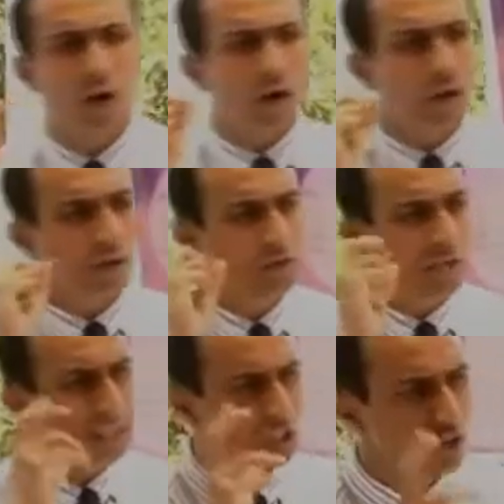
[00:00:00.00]
a
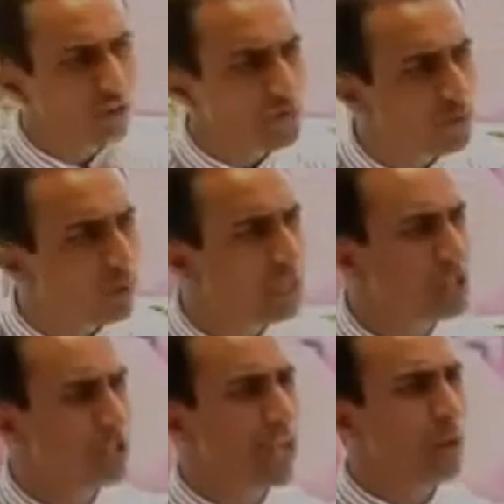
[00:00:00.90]
nation of
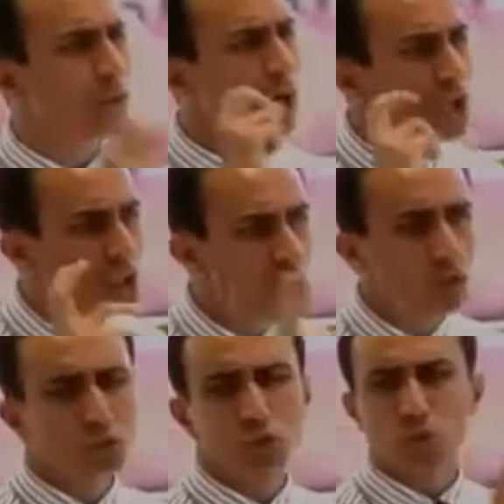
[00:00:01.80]
priests, and I will
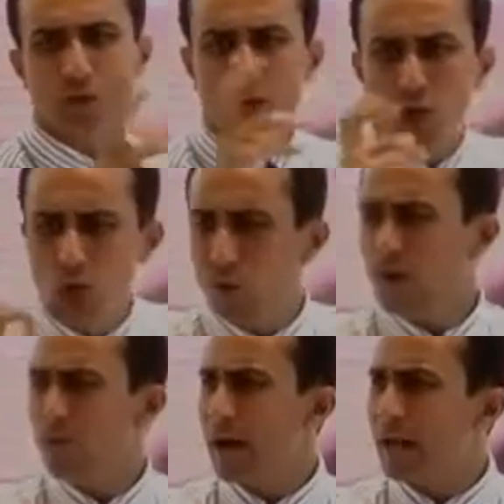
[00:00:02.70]
use you and
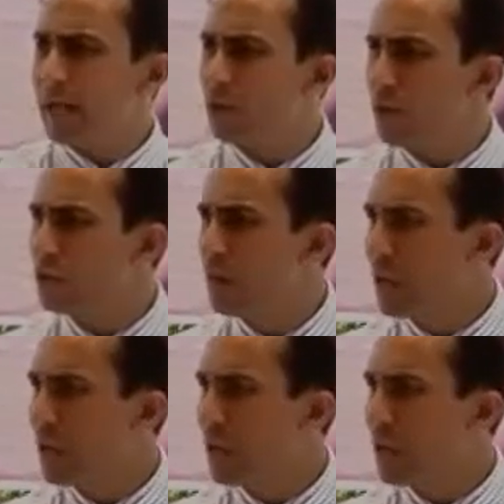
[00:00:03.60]
glorify you and